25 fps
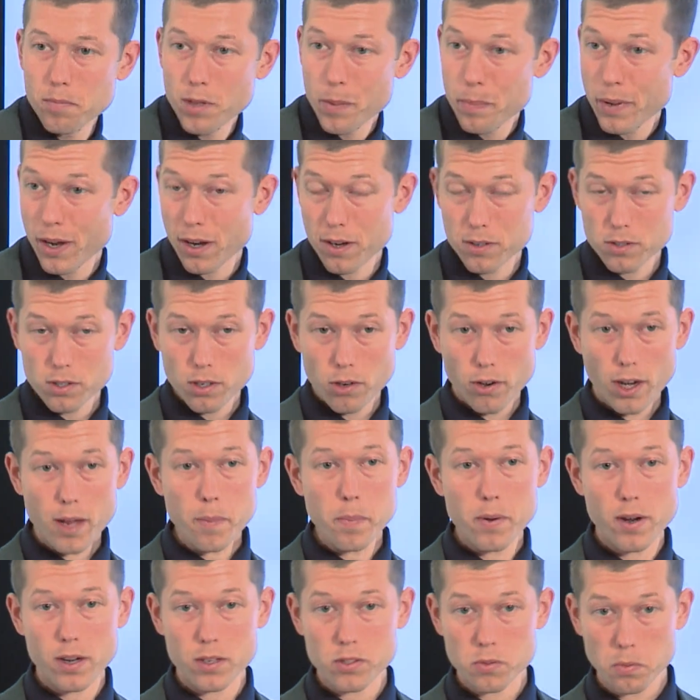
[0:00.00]
the parents and
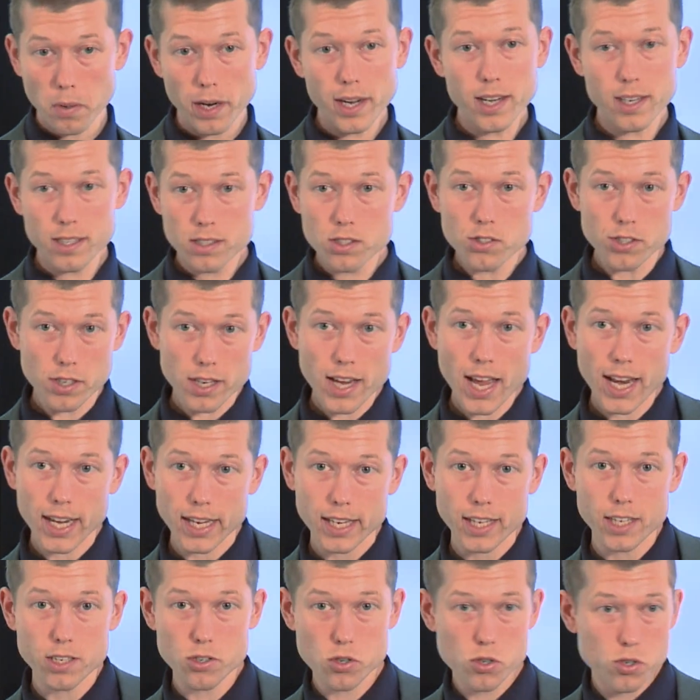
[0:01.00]
grandparents, right? It's
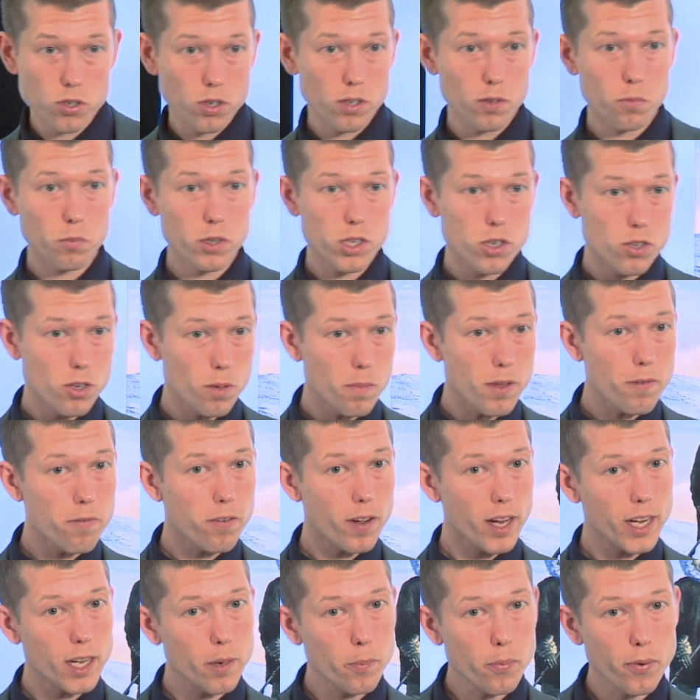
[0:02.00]
genetic. We should be
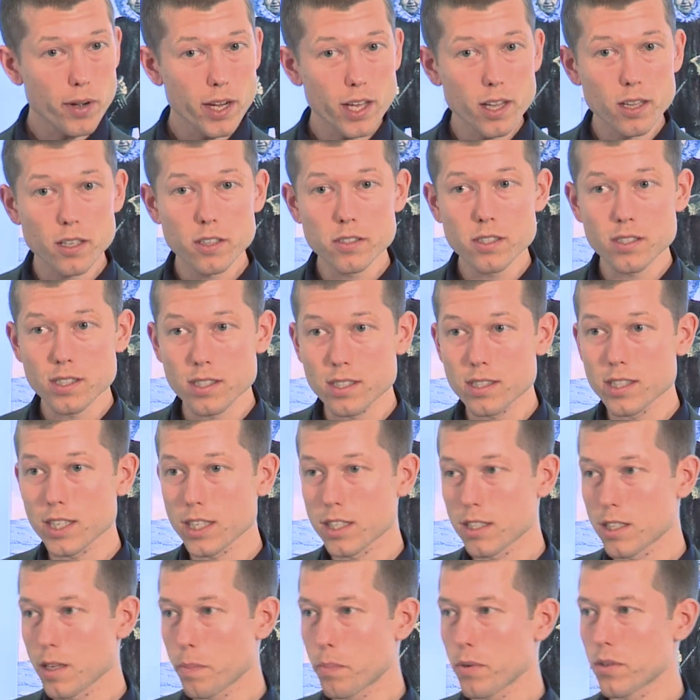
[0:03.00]
finding pretty close to
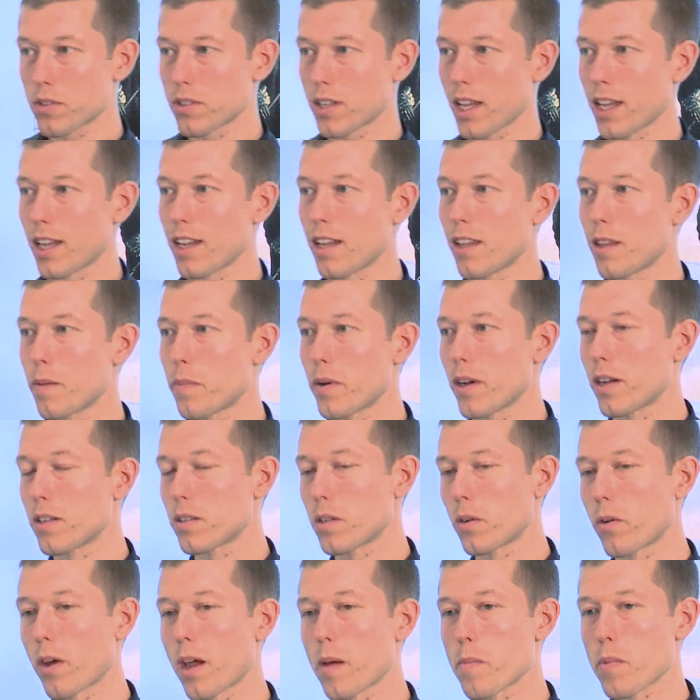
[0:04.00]
60% in the parents
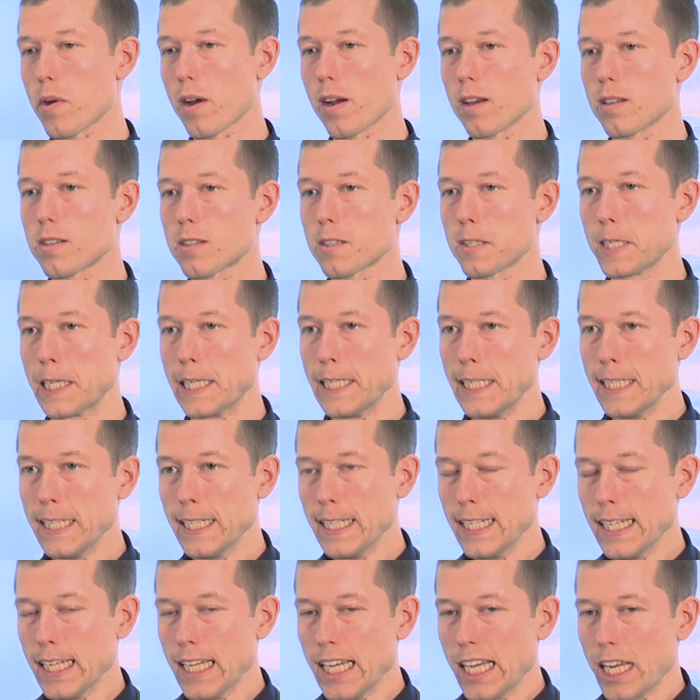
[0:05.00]
and grandparents.
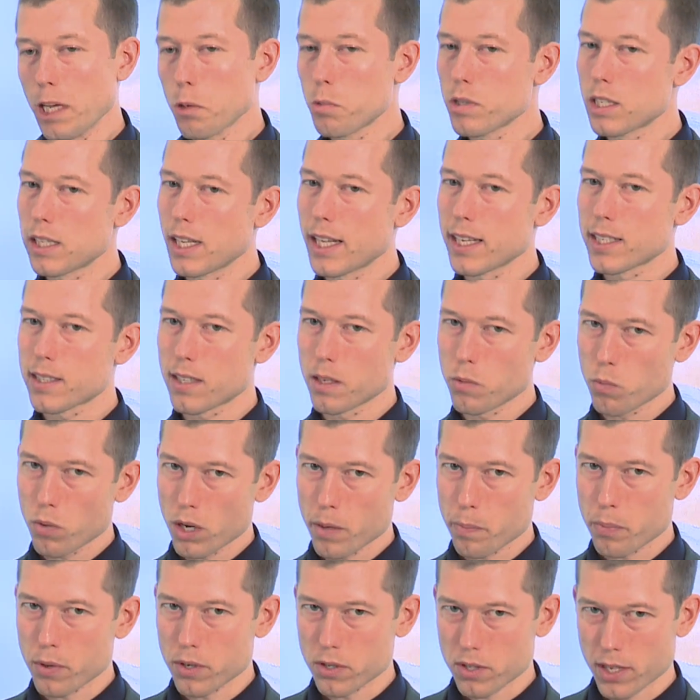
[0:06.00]
It was less than
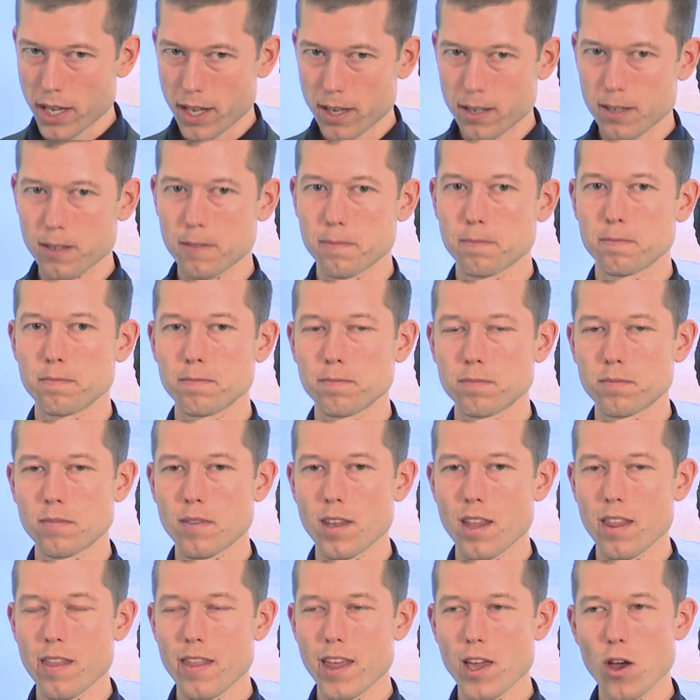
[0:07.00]
1%.
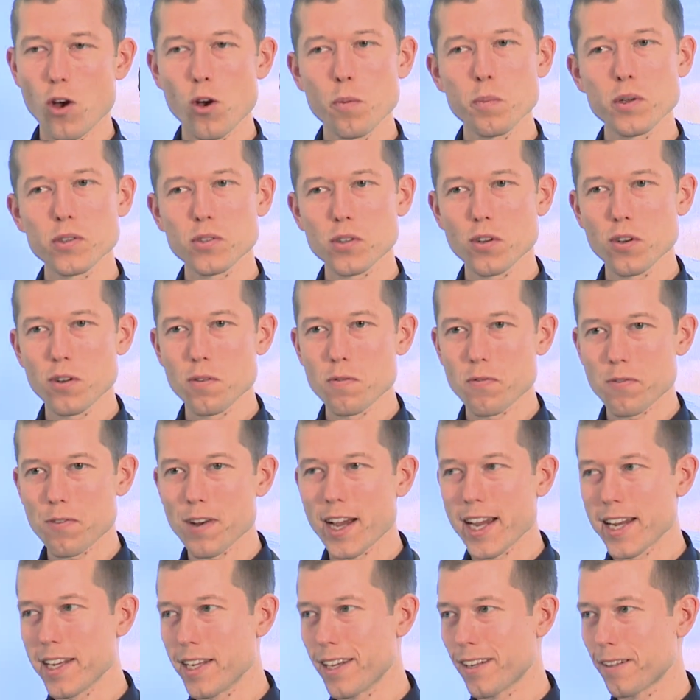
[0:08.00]
They almost couldn't
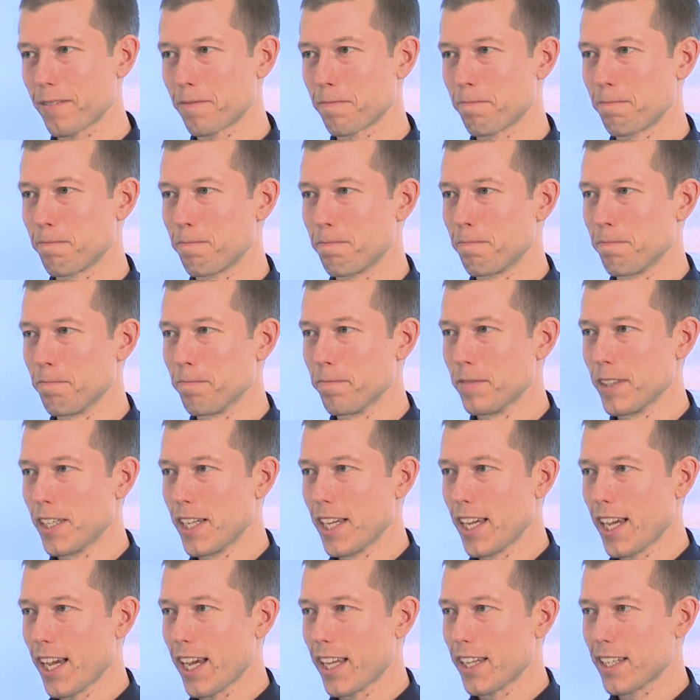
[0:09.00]
find it.
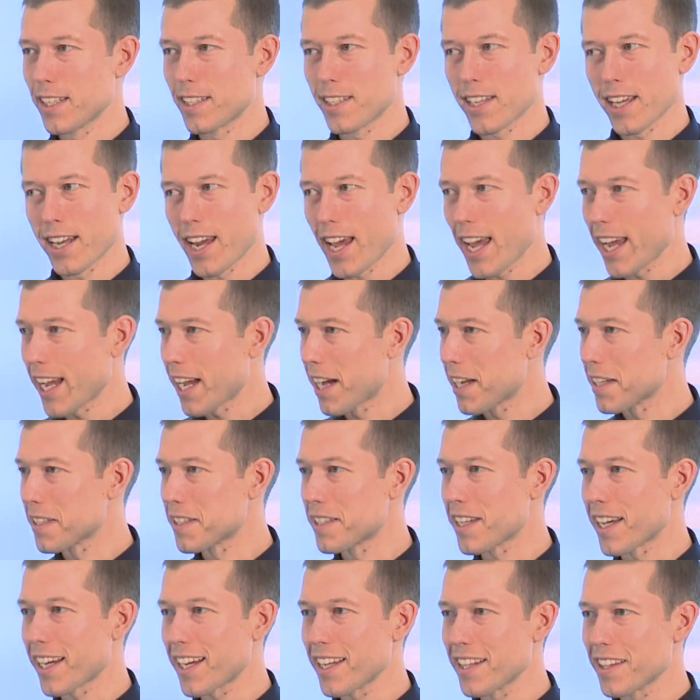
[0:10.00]
And they said, hang on a
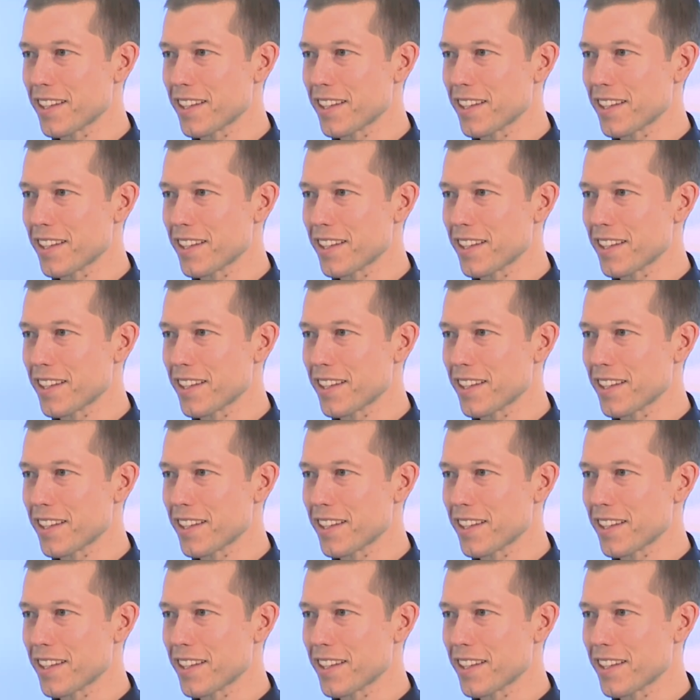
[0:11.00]
second,